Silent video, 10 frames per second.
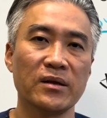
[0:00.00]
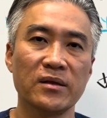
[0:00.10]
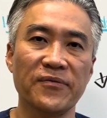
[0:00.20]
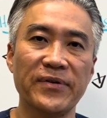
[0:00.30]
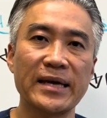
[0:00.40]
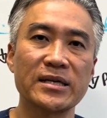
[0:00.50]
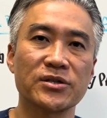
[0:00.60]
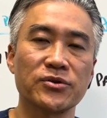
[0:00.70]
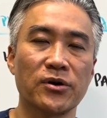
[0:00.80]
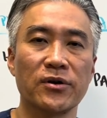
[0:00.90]
The
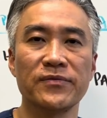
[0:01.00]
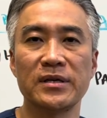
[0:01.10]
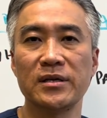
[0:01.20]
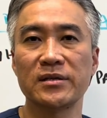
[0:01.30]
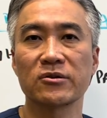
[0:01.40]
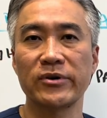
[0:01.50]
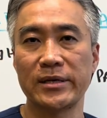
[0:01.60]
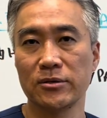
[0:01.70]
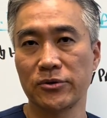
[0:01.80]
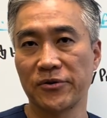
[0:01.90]
vagus nerve is
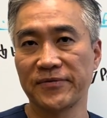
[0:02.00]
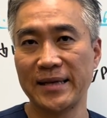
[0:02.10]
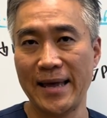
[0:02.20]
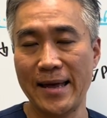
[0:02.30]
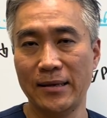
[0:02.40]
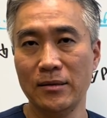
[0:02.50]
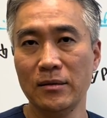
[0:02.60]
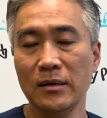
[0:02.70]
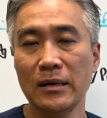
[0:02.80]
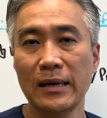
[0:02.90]
cranial nerve
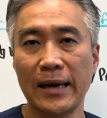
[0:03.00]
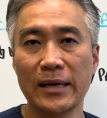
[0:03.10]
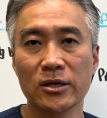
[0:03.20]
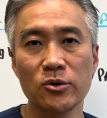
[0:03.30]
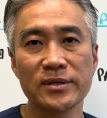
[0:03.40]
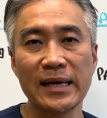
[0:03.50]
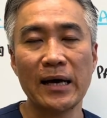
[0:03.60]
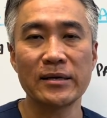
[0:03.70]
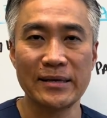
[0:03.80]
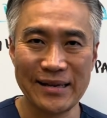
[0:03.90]
10, and it goes
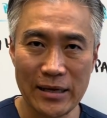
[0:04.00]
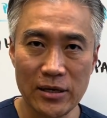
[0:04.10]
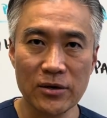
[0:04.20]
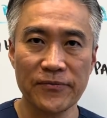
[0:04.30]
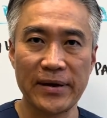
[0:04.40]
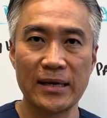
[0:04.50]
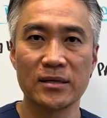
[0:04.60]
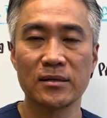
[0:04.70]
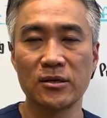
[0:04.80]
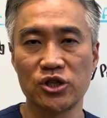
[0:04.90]
down and
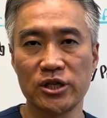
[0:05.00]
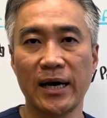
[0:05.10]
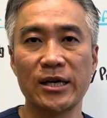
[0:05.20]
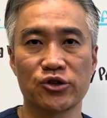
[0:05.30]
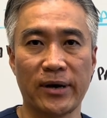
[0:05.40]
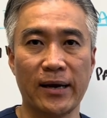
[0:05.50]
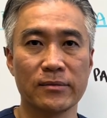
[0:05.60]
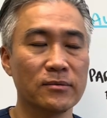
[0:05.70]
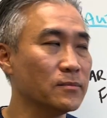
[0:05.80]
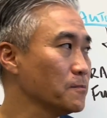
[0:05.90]
innervates the GI tract.
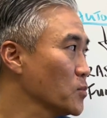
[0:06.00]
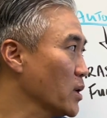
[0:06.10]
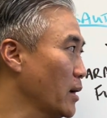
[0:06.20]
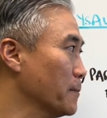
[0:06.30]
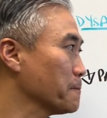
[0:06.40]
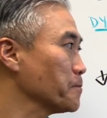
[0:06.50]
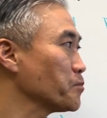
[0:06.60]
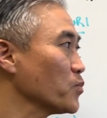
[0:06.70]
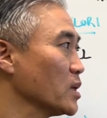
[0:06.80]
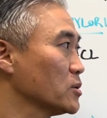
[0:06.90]
Okay,
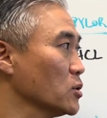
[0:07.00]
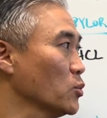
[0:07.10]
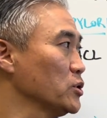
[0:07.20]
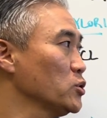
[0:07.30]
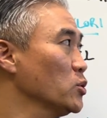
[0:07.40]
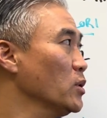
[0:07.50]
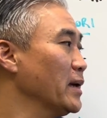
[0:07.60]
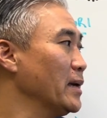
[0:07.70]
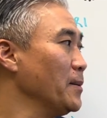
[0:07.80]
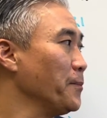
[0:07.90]
so when you
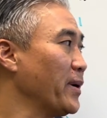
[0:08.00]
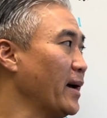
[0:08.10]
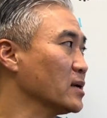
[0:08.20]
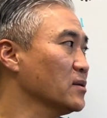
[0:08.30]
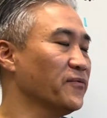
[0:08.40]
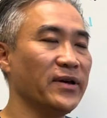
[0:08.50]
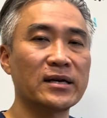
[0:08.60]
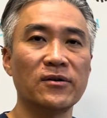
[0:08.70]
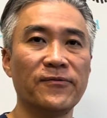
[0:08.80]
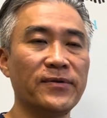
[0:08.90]
impact
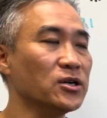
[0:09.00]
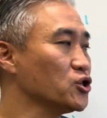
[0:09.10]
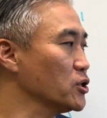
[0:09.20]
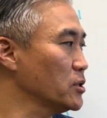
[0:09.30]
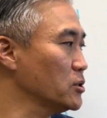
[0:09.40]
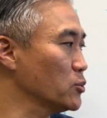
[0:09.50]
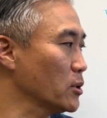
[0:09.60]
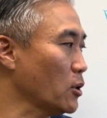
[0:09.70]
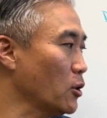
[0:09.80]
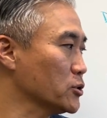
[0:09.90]
vagal function, you
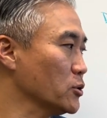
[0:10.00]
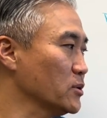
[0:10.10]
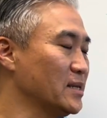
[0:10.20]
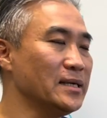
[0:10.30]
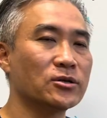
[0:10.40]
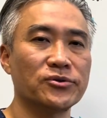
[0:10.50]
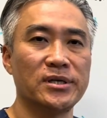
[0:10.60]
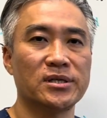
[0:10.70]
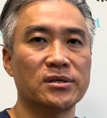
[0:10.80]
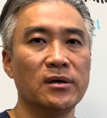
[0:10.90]
will also
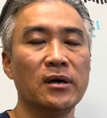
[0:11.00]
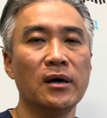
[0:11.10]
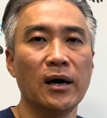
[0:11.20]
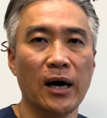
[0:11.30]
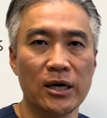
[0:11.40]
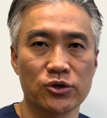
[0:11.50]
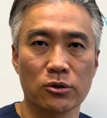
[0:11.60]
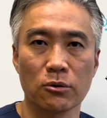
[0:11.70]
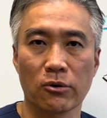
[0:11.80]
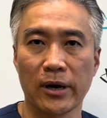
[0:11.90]
decrease
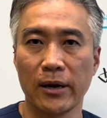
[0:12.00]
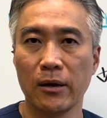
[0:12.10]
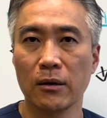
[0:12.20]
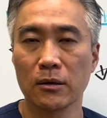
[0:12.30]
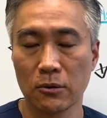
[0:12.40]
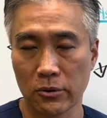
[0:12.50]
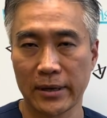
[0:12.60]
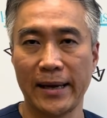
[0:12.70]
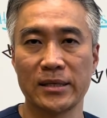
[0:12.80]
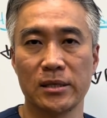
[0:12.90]
hydrochloric
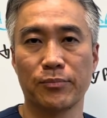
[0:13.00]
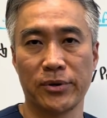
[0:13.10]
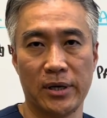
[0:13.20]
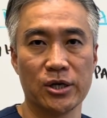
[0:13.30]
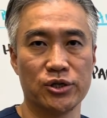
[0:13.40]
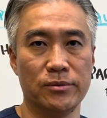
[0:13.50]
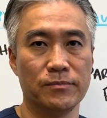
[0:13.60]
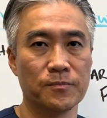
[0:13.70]
acid production.